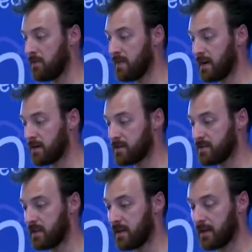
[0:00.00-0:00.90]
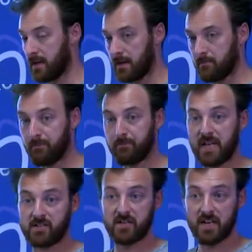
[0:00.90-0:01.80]
There's
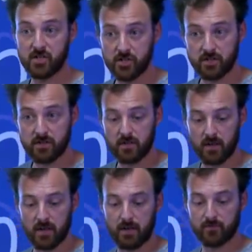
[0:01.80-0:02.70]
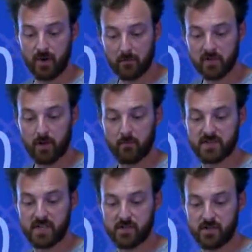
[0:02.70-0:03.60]
pagination, fragment
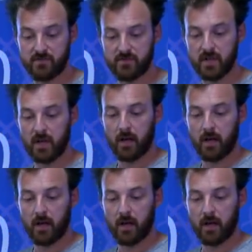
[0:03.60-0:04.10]
composition,